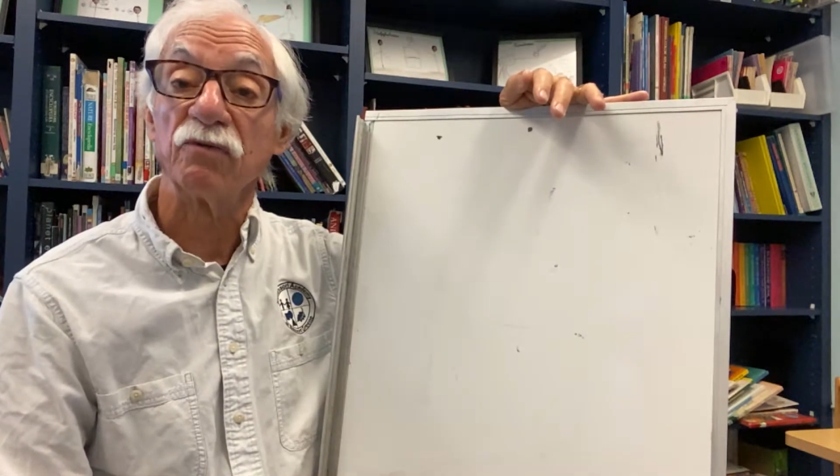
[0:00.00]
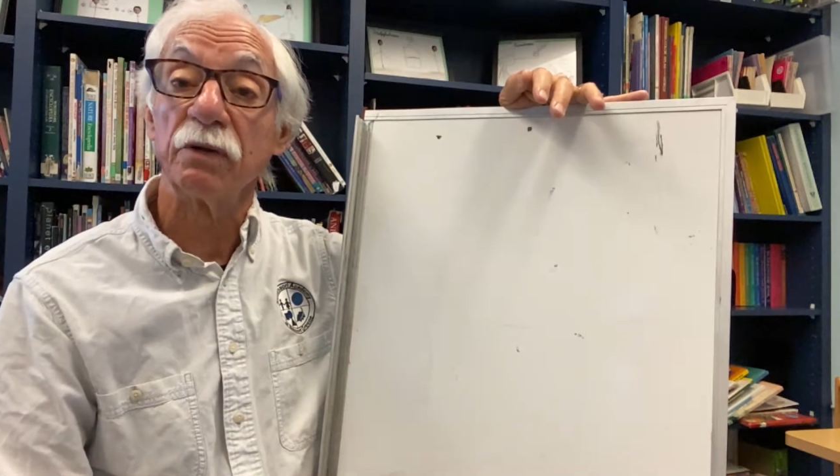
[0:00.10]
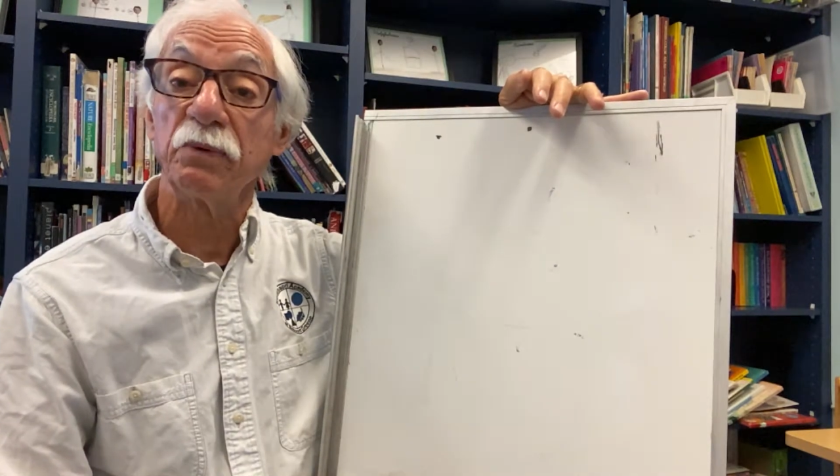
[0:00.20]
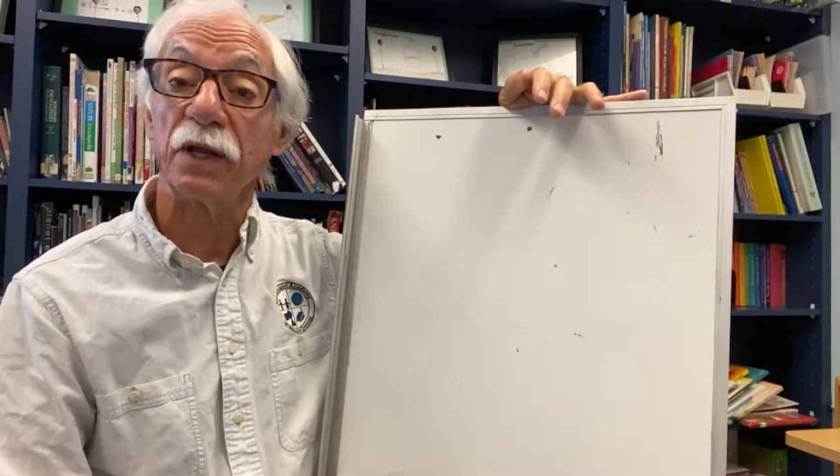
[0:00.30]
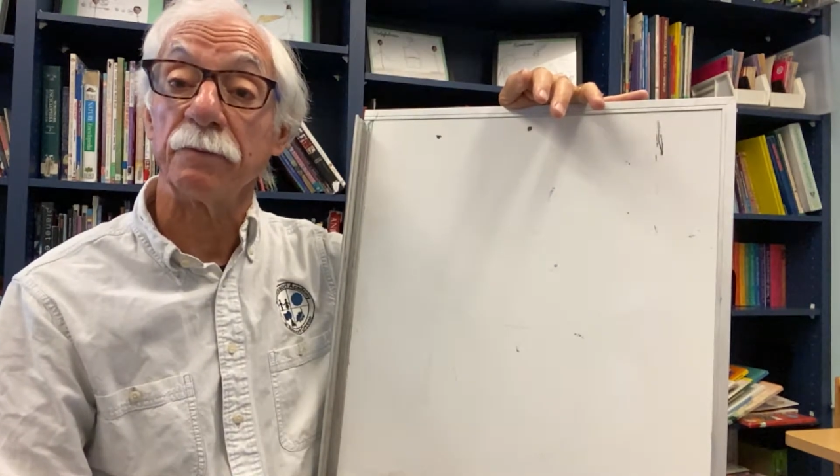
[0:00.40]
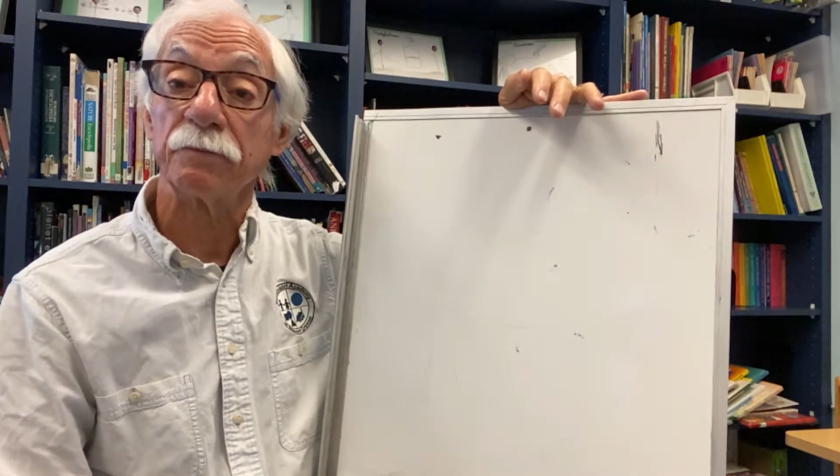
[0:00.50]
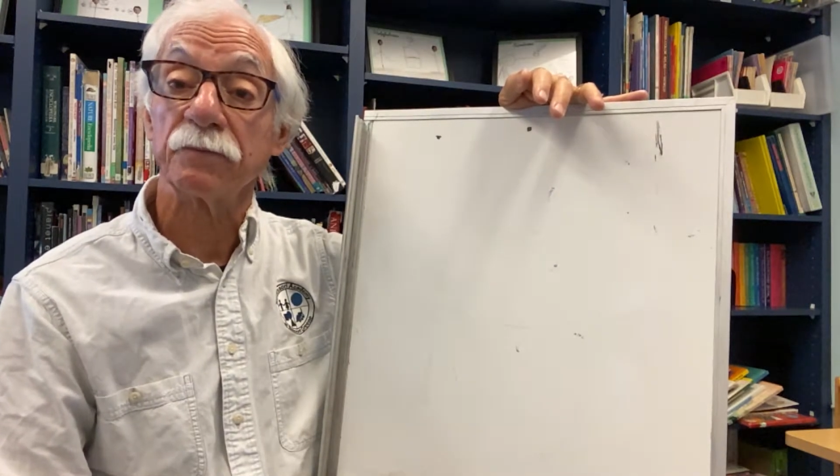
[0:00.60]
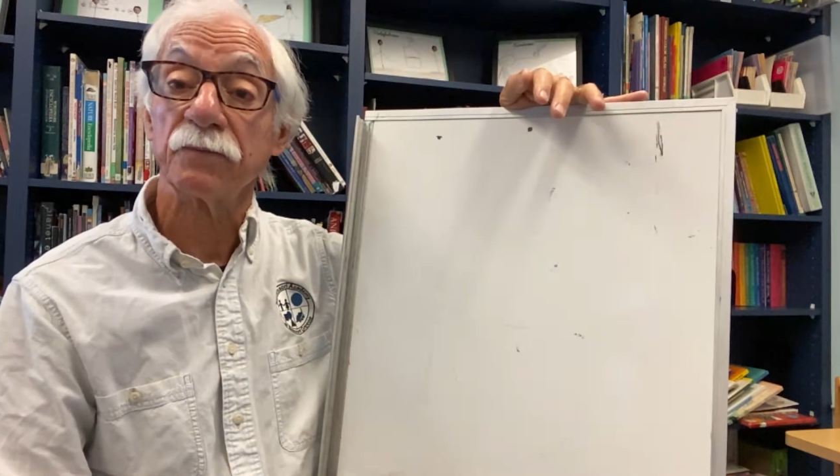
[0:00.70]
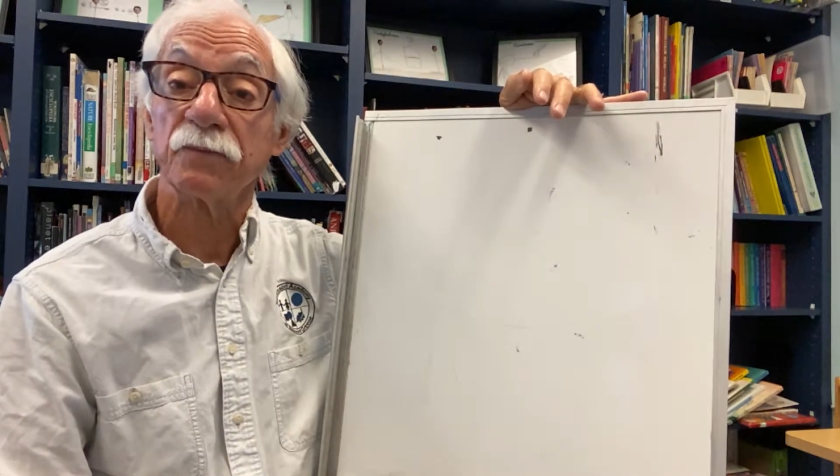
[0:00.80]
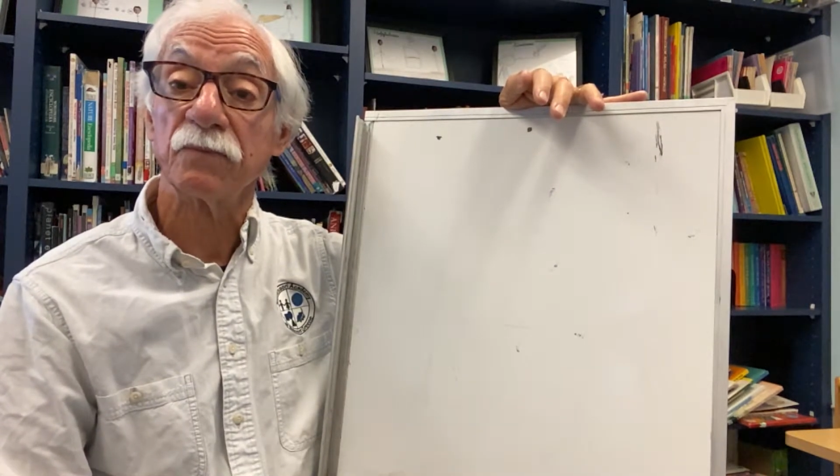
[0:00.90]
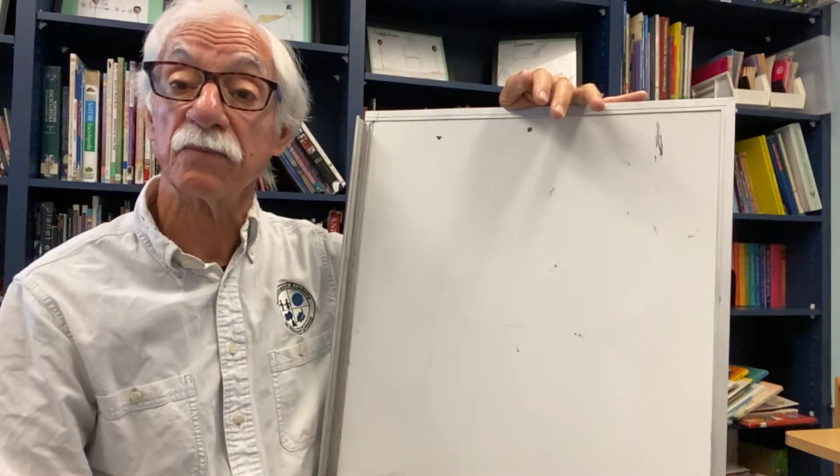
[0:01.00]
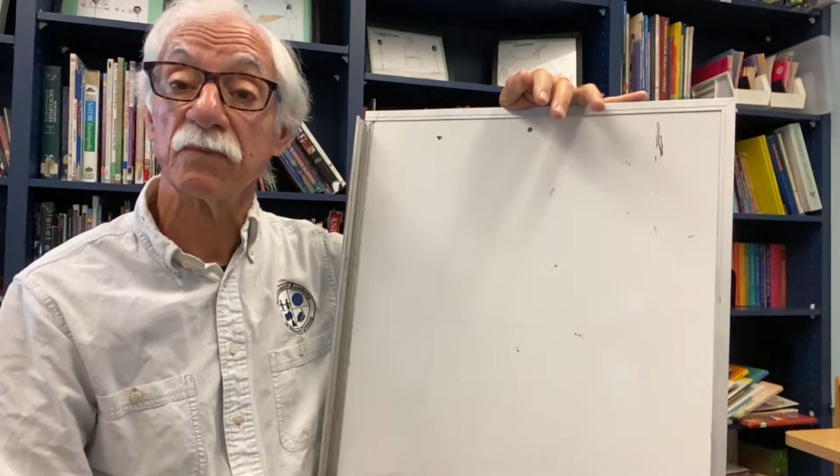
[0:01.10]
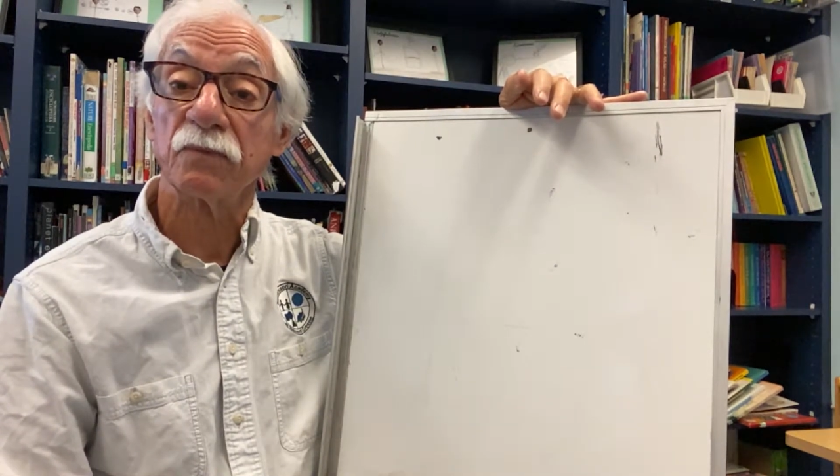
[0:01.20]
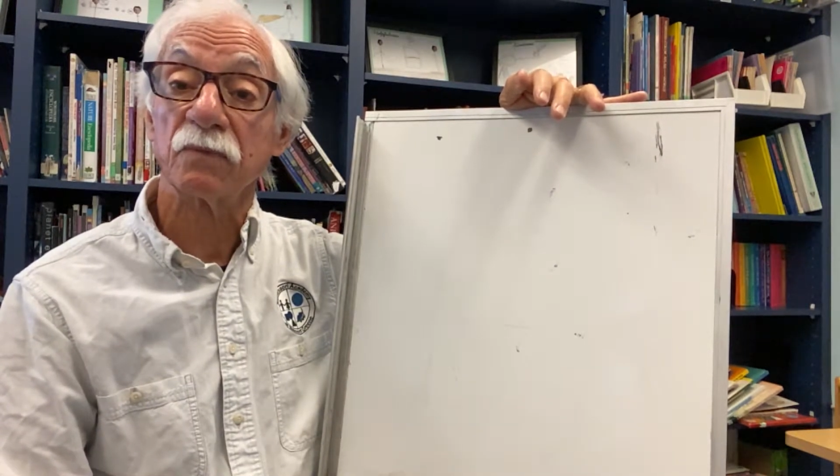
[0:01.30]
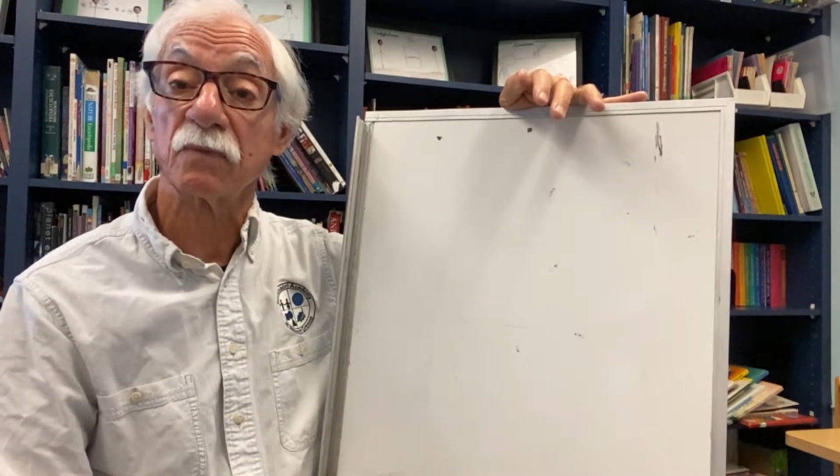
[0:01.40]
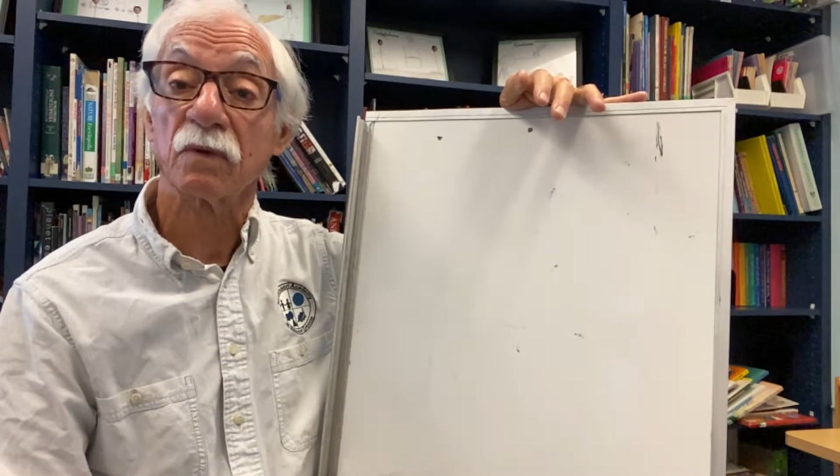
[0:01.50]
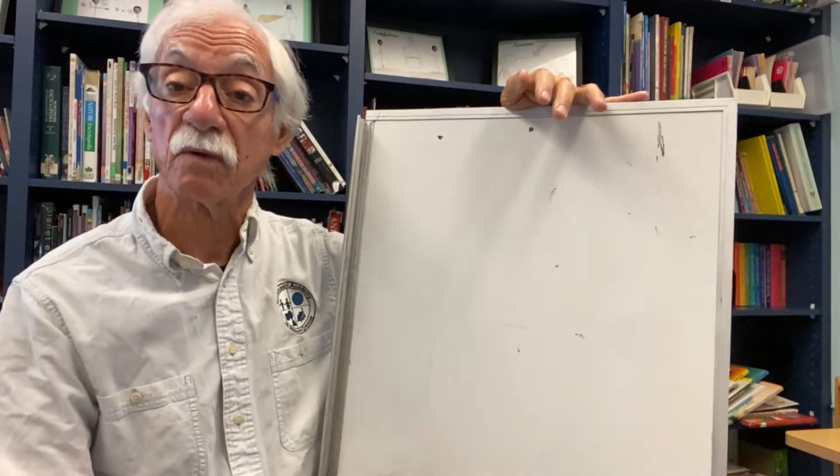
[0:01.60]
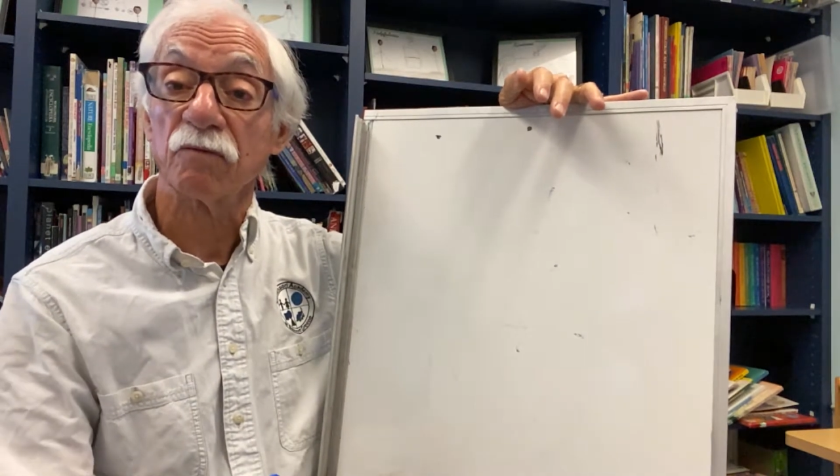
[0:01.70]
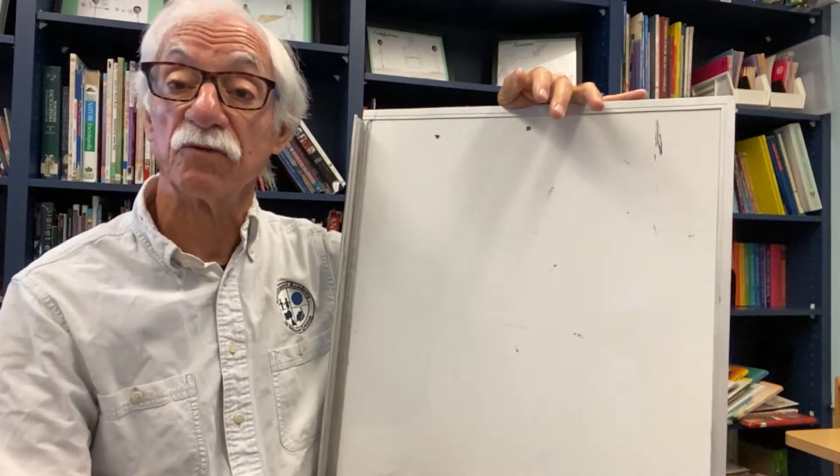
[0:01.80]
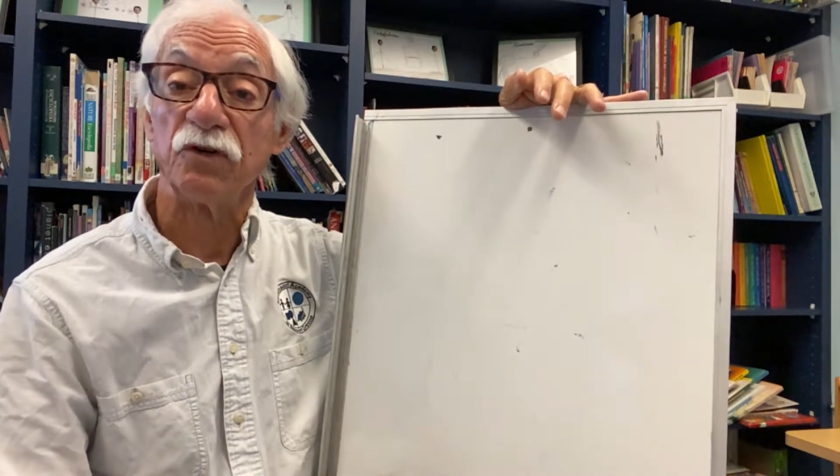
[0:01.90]
Liberty?
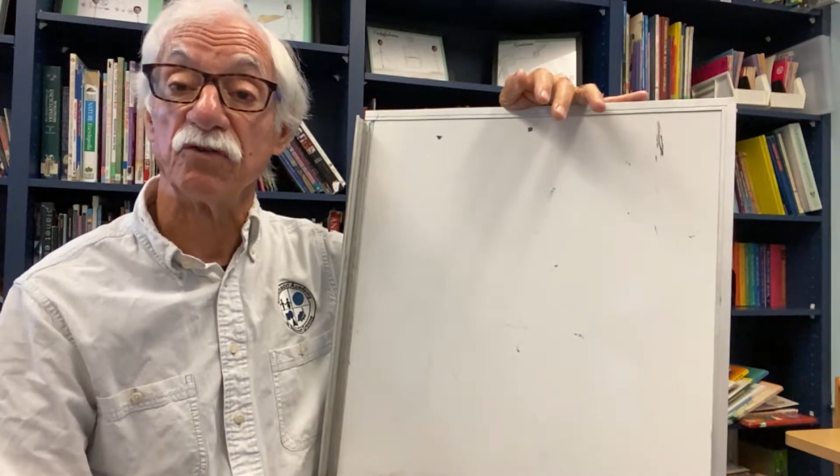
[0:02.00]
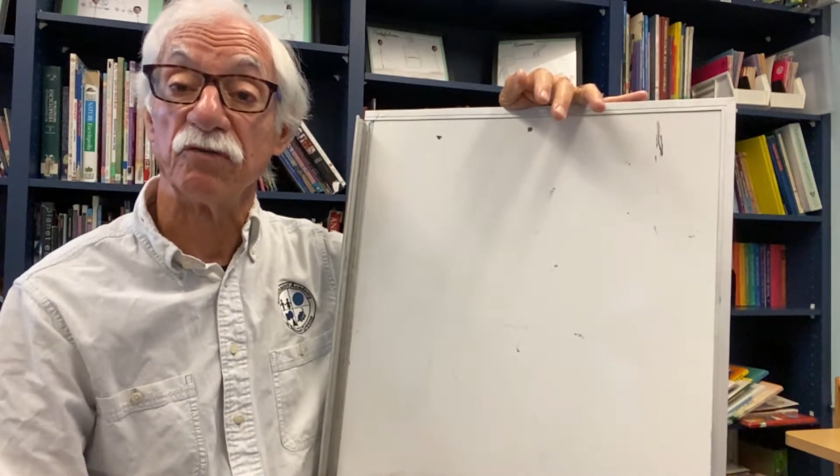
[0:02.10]
Freeze